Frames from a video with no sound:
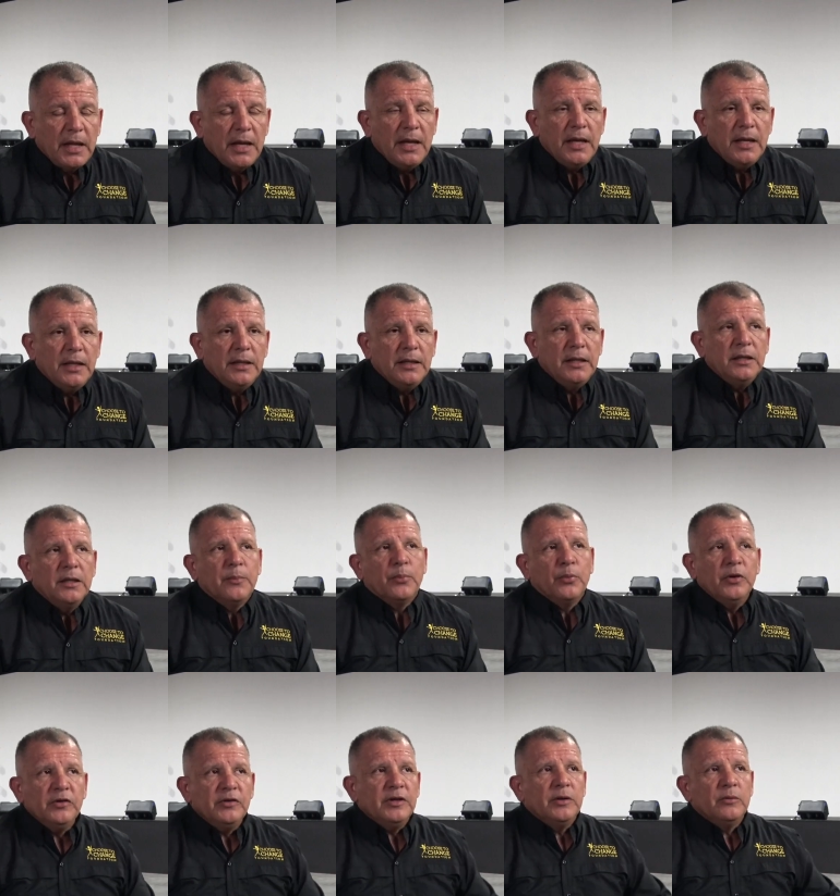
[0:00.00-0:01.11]
And in the
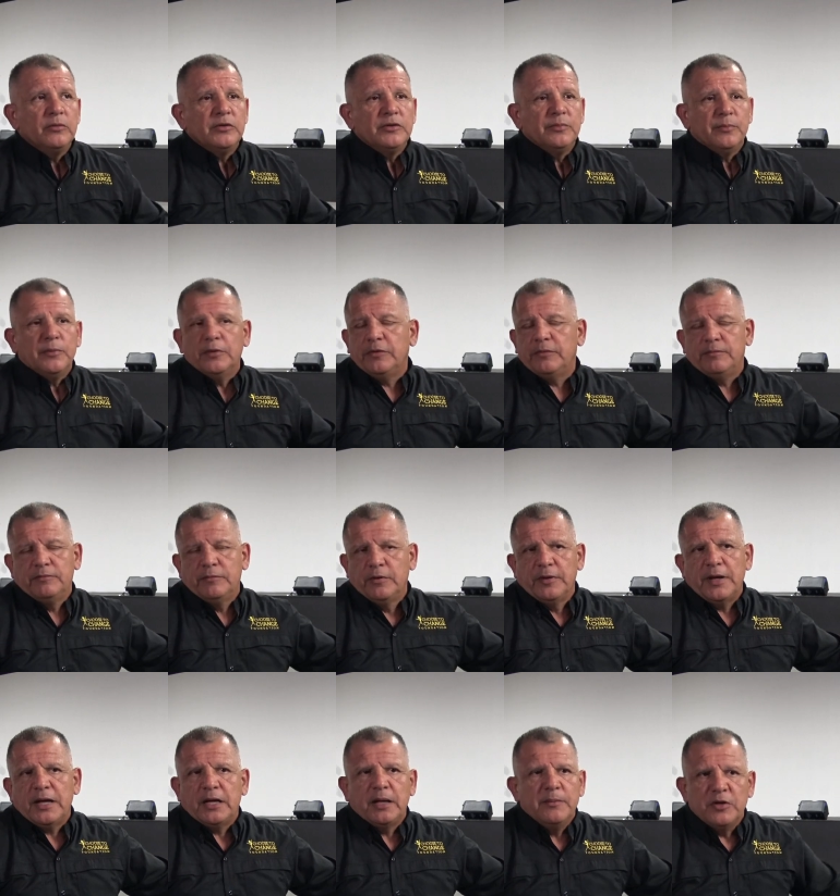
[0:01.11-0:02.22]
prison, it was they're
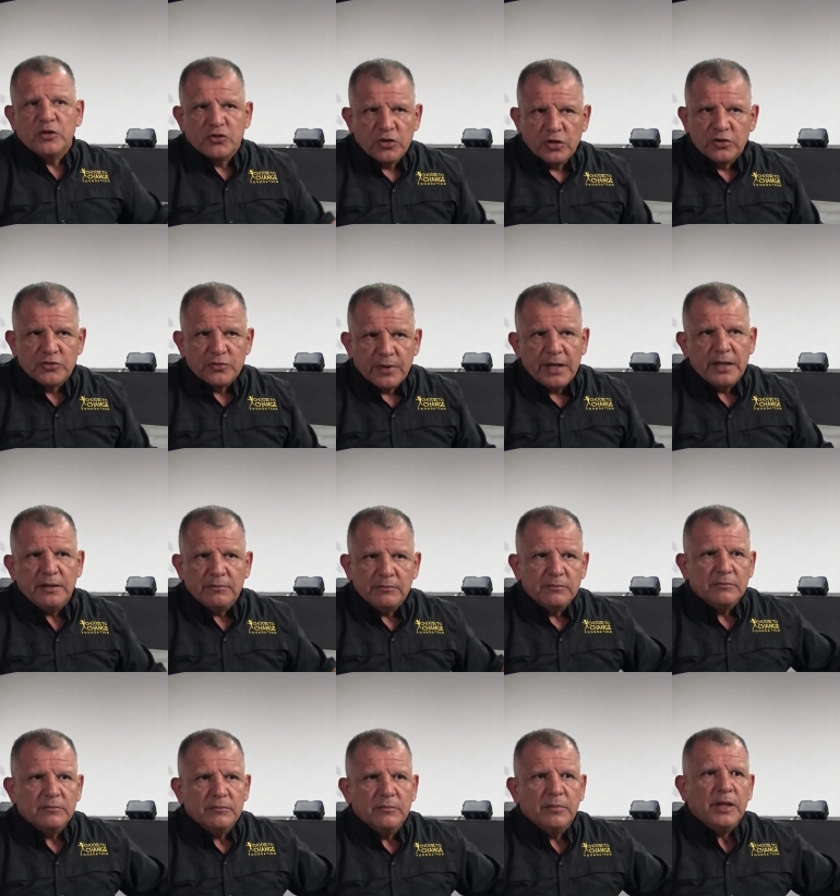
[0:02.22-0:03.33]
not coming to church, right?
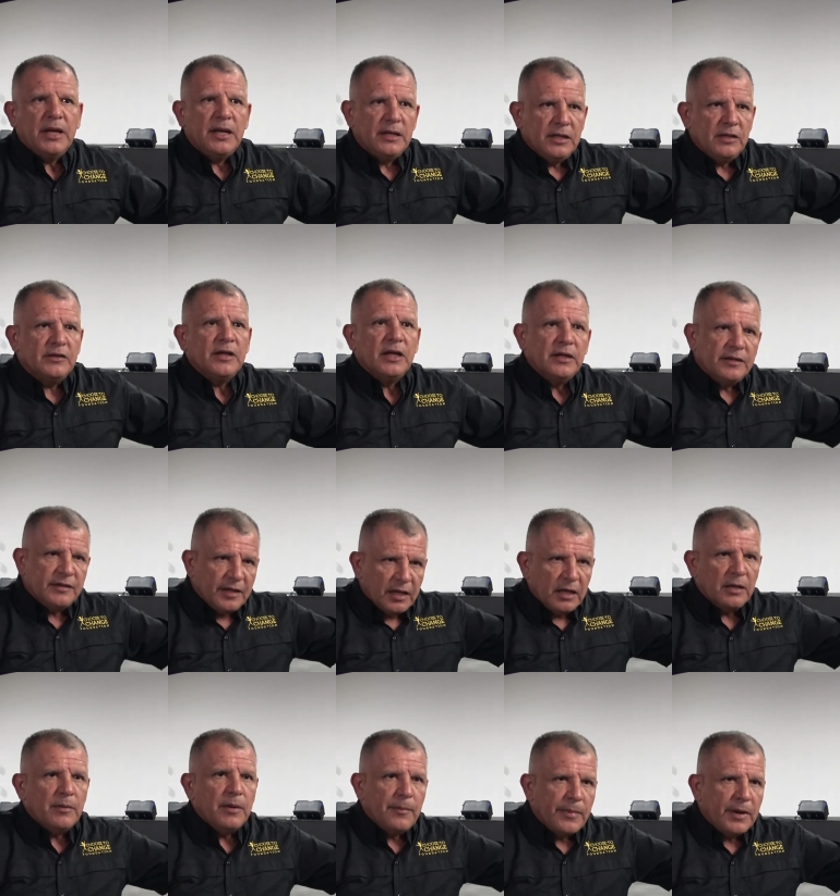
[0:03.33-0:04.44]
But at least I'd tell
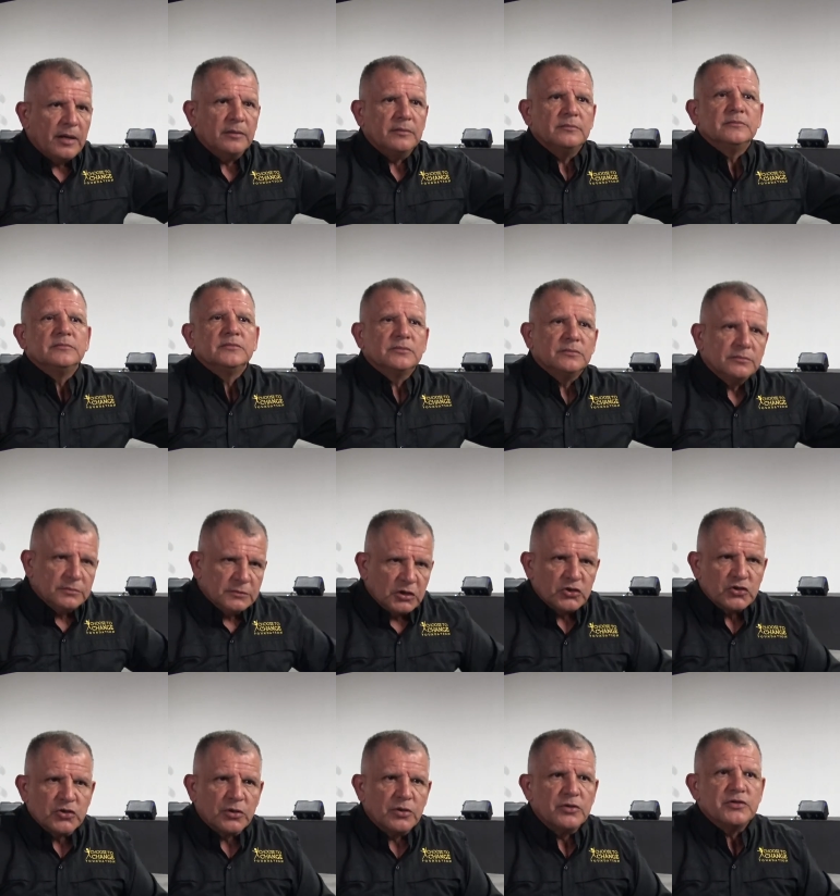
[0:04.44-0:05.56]
them about the
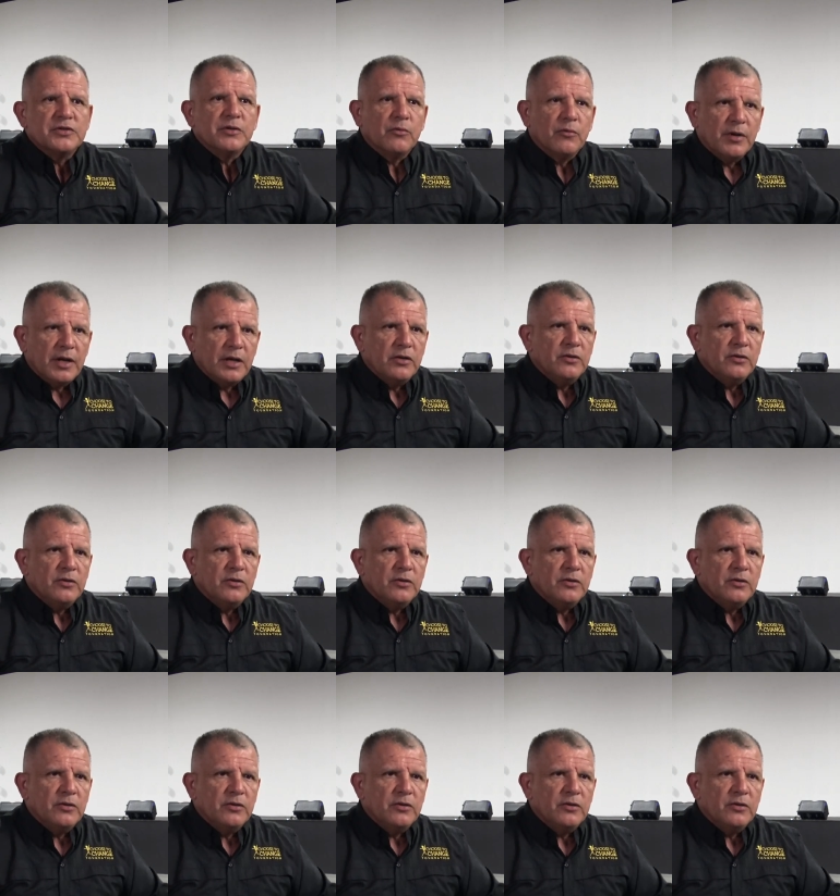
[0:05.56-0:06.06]
church and what I